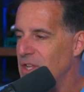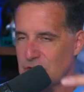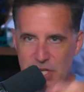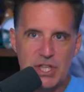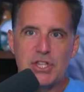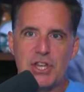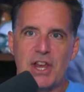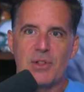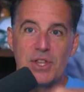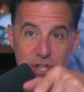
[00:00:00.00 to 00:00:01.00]
to this
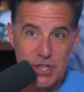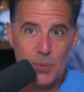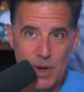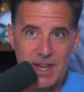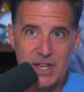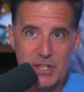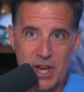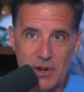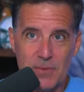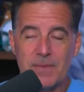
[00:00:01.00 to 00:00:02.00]
channel. This is the Rick Ginn
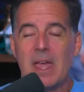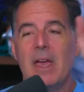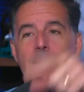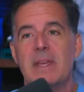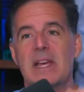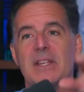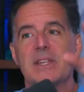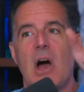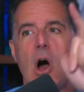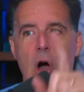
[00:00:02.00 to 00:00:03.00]
channel, because
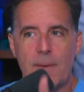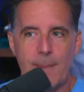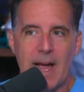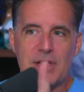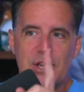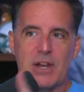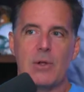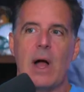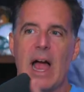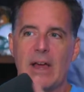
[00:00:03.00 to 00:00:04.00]
on my
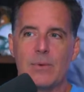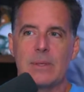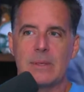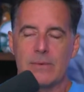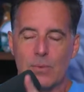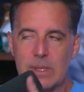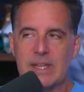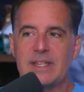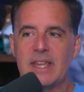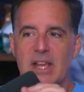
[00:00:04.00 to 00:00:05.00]
channel, I
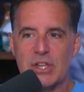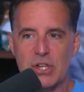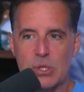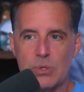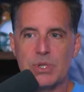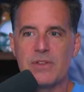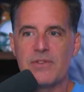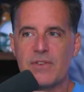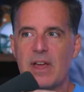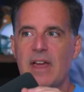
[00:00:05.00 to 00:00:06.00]
release
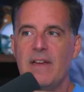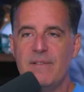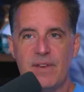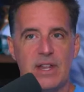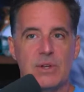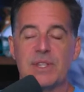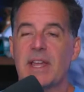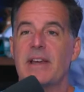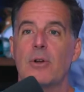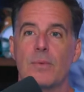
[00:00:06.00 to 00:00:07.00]
exclusive videos
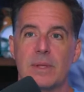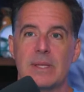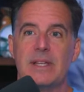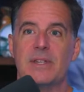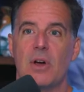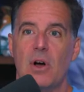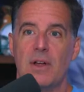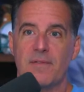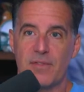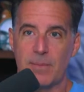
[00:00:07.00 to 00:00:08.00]
that I don't release
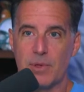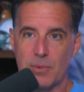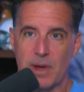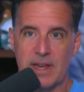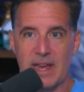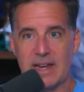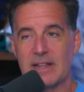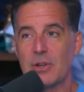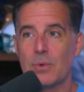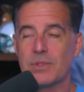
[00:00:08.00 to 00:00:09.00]
on Flip with Rick, and I
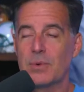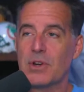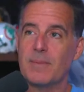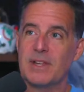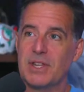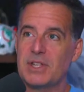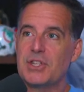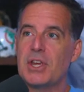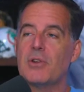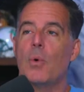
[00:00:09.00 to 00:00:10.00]
don't do it on my son's
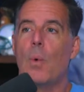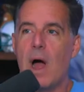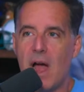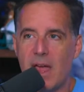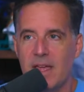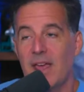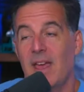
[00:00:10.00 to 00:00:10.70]
channel. Why?